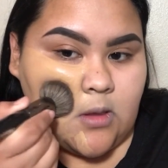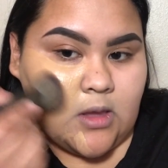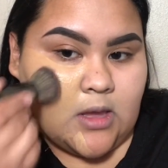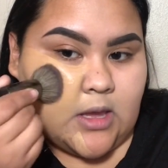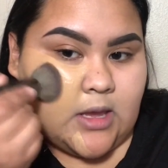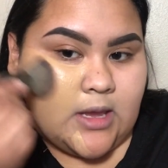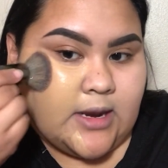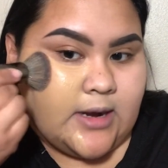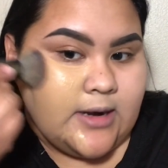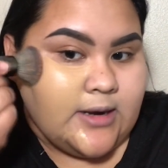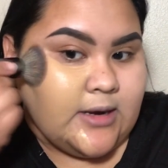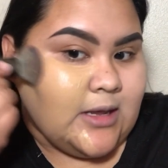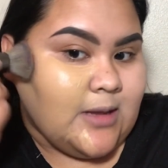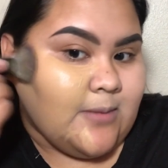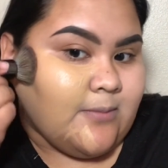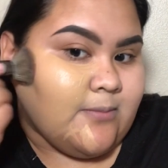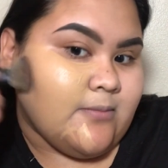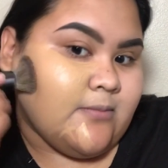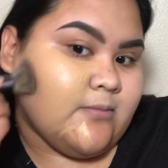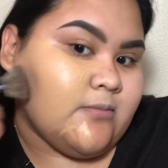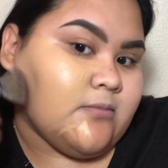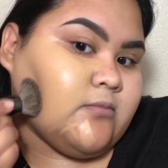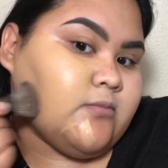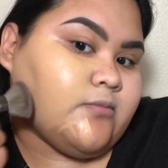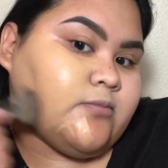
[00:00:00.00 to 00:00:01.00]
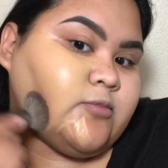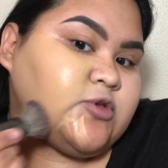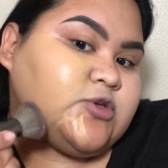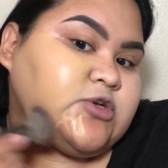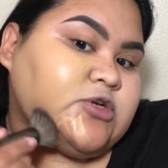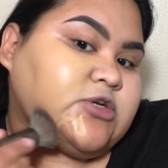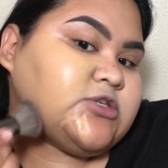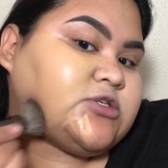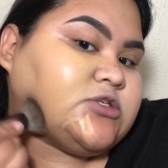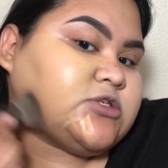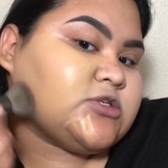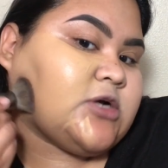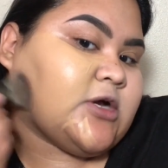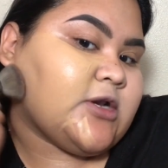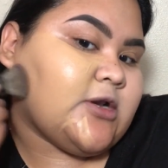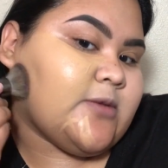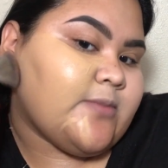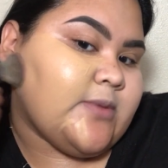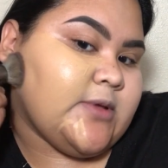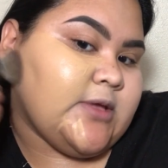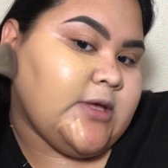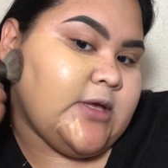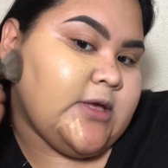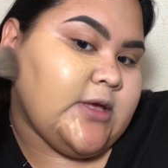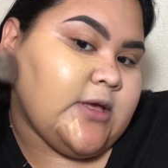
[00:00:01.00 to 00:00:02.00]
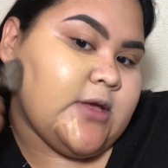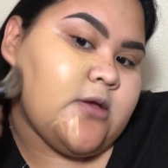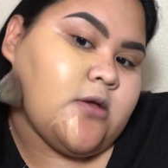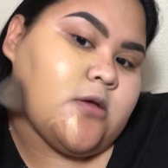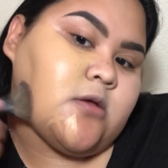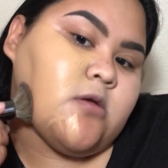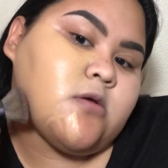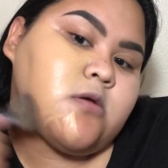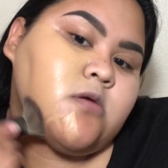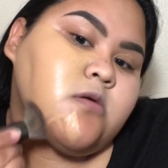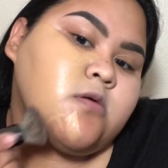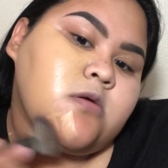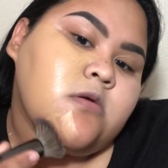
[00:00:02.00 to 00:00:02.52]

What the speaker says: And I'm just gonna be